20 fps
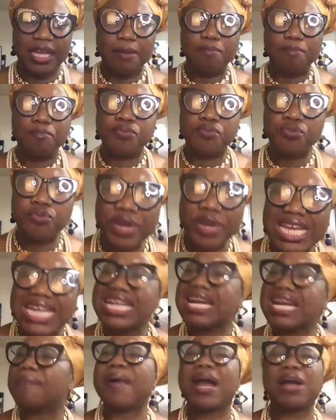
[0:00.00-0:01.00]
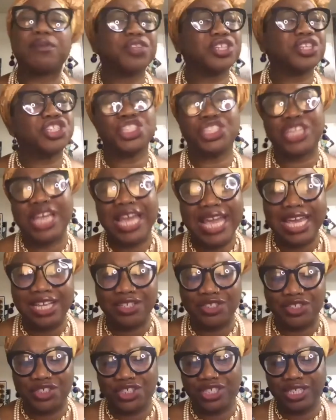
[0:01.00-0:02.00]
bring about the
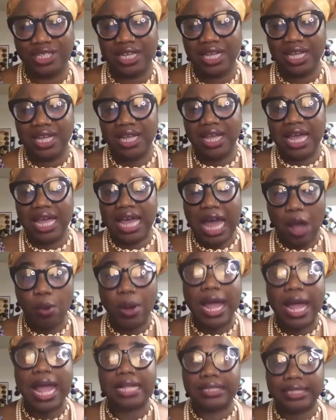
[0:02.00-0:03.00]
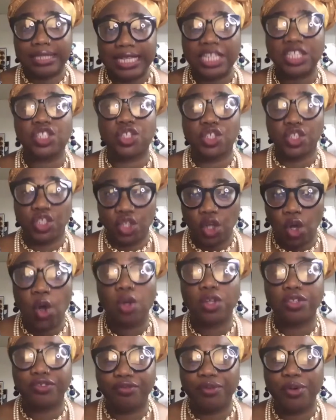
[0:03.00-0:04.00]
change our ancestors
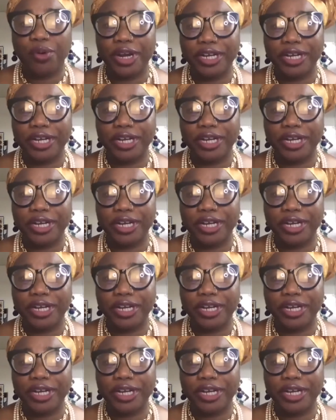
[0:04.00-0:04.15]
called for.